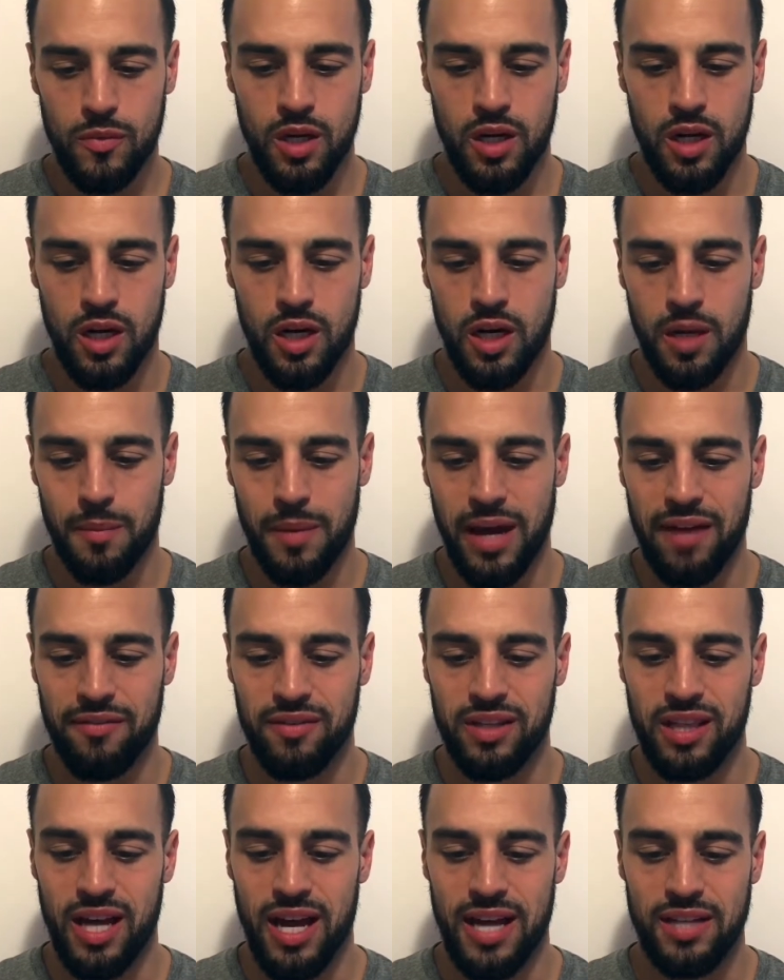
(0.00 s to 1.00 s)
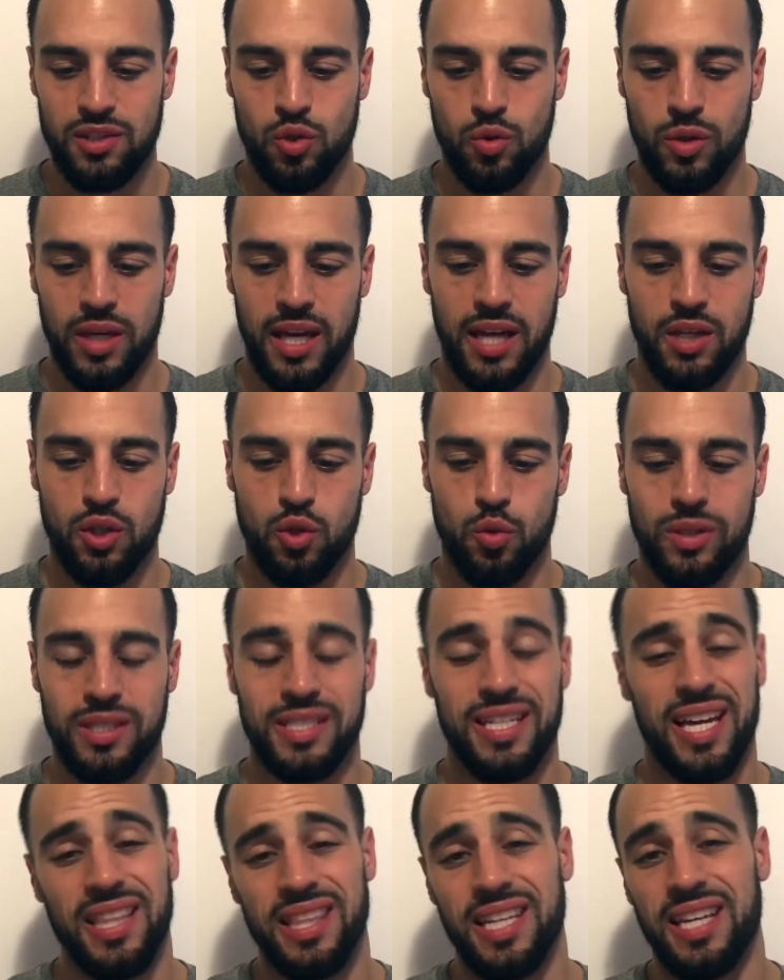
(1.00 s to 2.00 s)
I have clients who can't do a
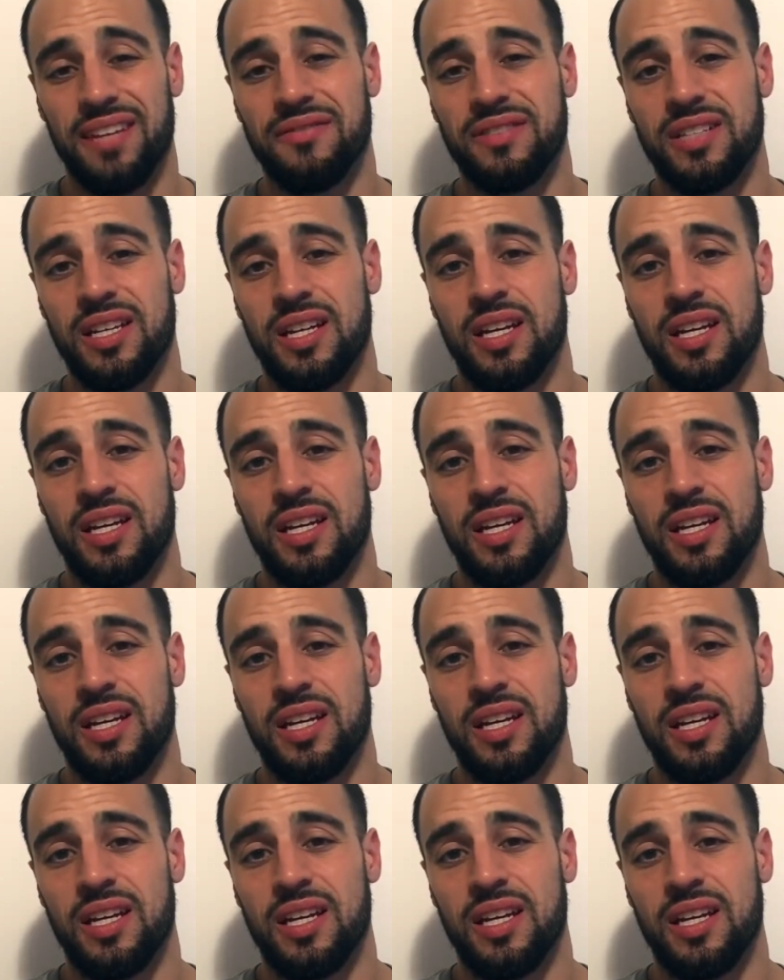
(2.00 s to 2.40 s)
deadlift,